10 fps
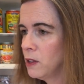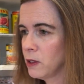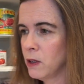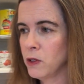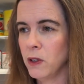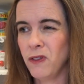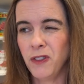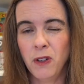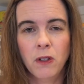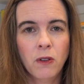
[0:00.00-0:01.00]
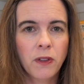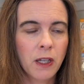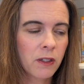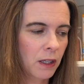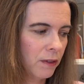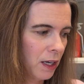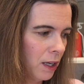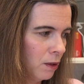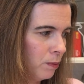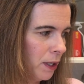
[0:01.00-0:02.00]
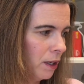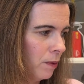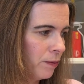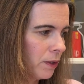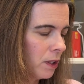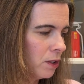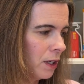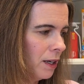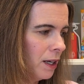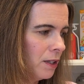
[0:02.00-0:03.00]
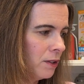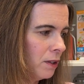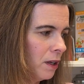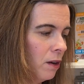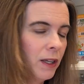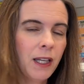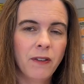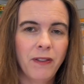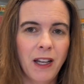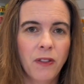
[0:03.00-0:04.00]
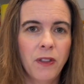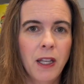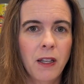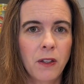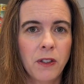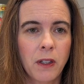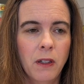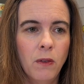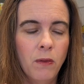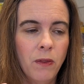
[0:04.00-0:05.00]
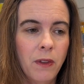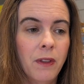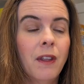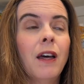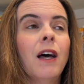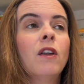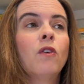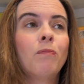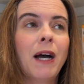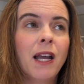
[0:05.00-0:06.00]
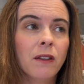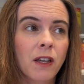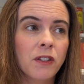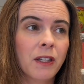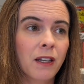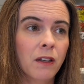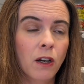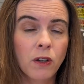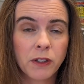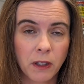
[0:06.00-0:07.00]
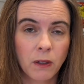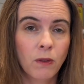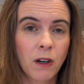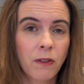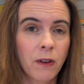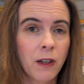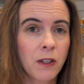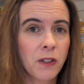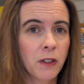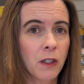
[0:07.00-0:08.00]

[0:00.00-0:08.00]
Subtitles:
So those are the few new things I've gotten, but try not to, only if I think it's gonna, I don't buy it unless I know it's gonna work for us.